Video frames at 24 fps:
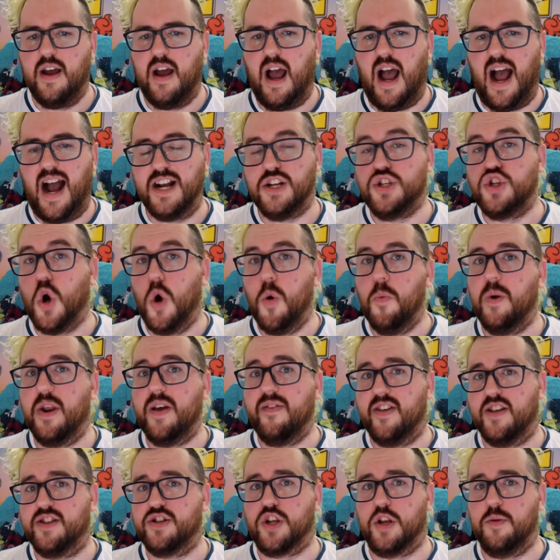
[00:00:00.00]
I don't
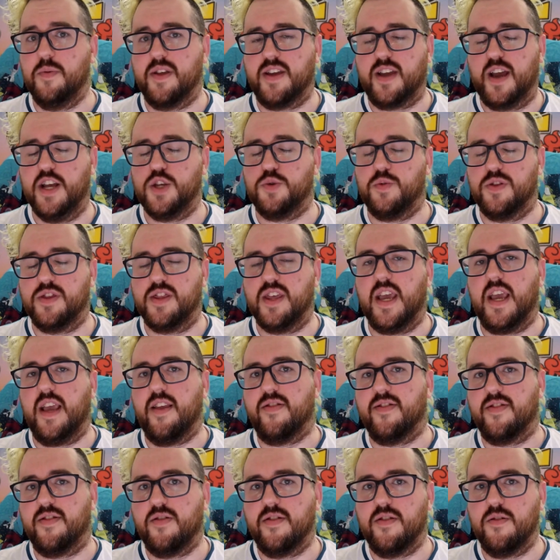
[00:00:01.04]
believe that's going to be the case with
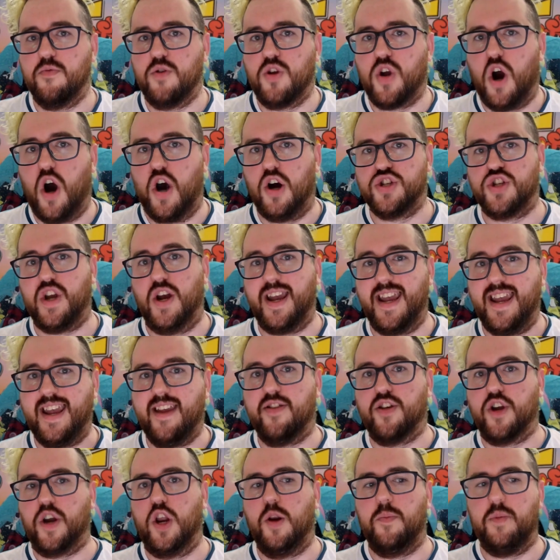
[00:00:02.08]
these. Cards are
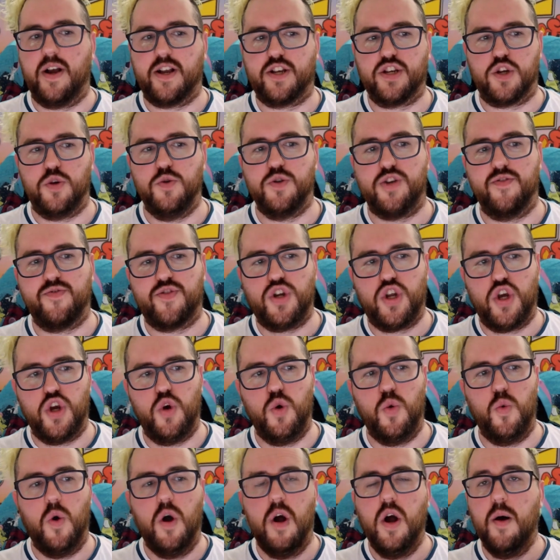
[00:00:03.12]
either going to be exclusive
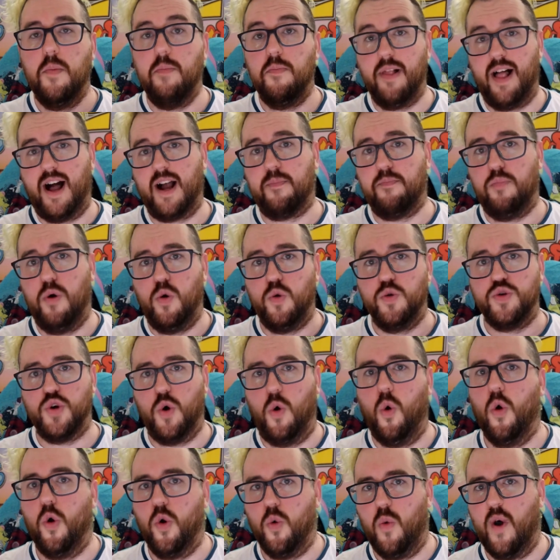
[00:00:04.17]
to Black Bolt
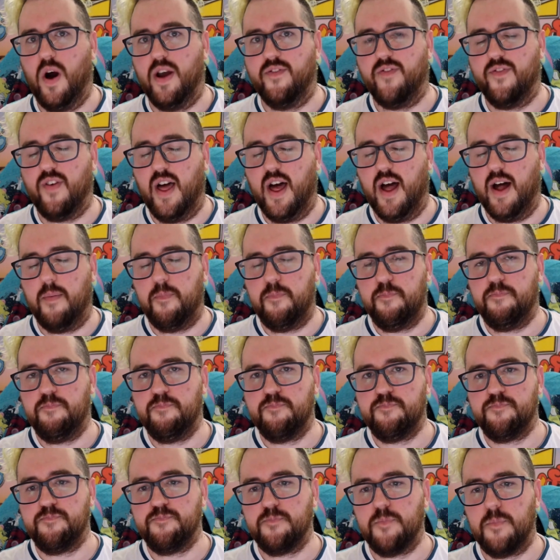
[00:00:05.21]
or to White Flare.
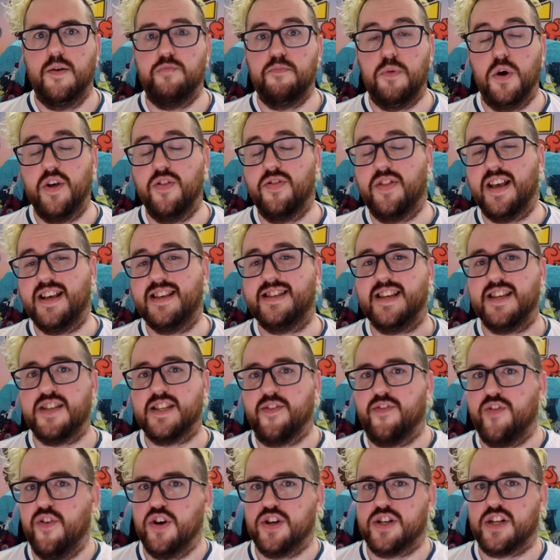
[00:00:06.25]
But this is
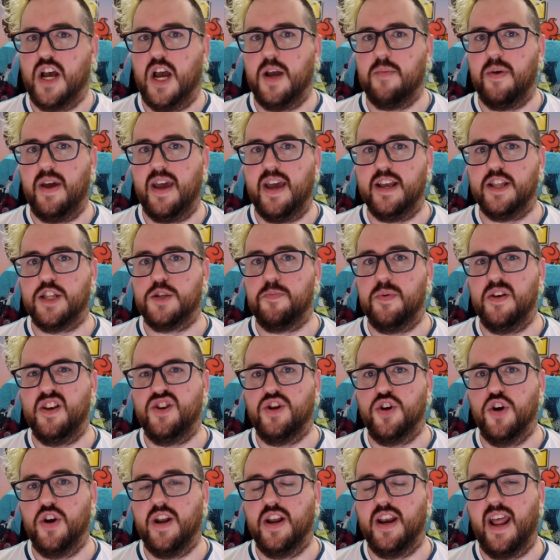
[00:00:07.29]
the first time it's been
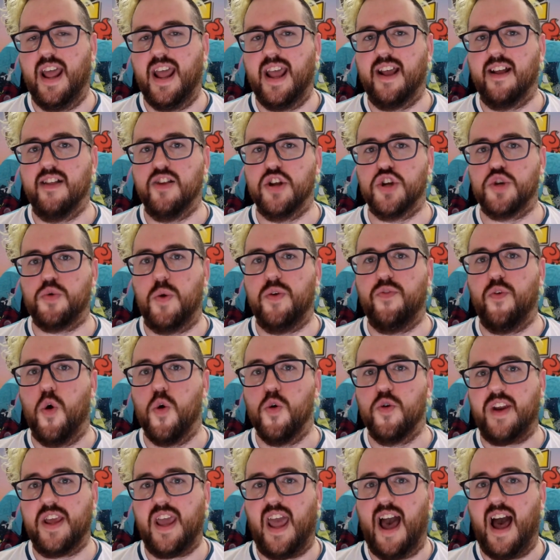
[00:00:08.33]
done in English. We've
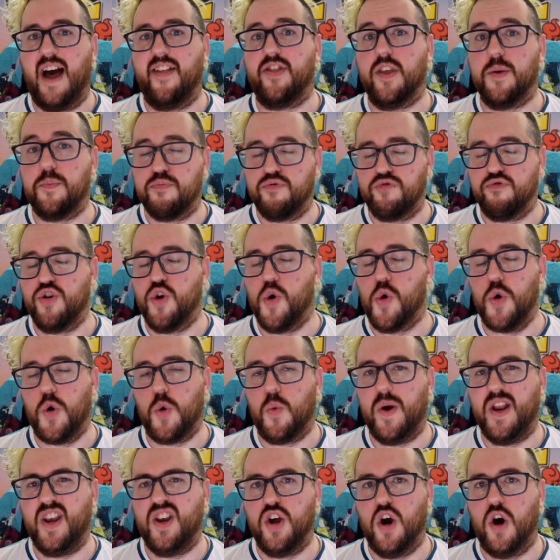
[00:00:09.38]
already had the pre-order
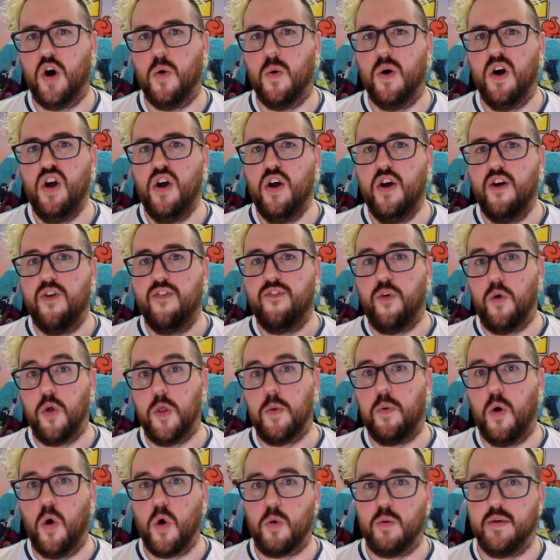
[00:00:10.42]
window for
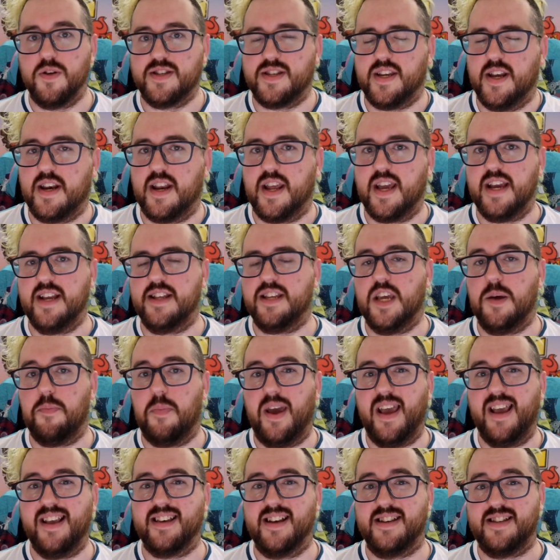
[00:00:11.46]
the Pokemon Center
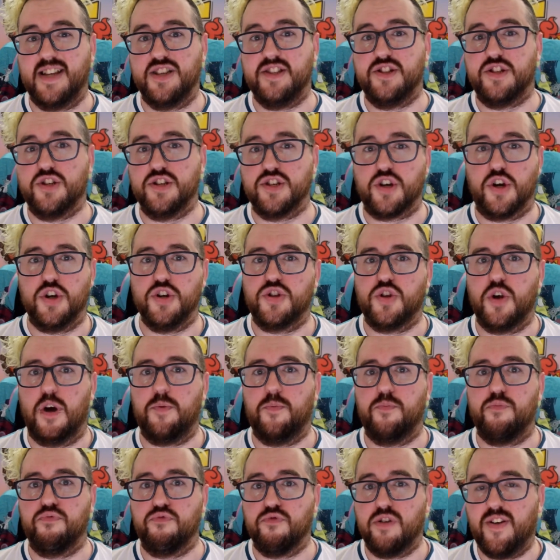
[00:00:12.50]
ETBs. I did discuss
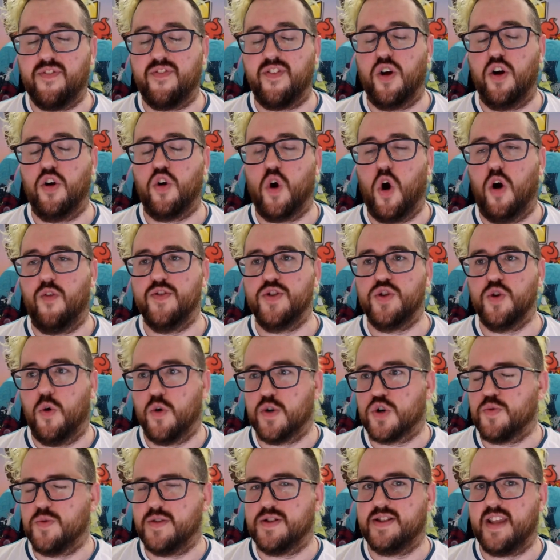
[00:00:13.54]
that briefly on Coffee
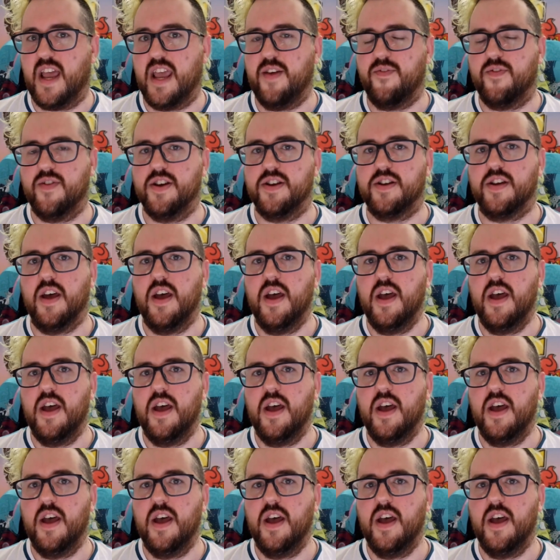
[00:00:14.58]
Talks with David.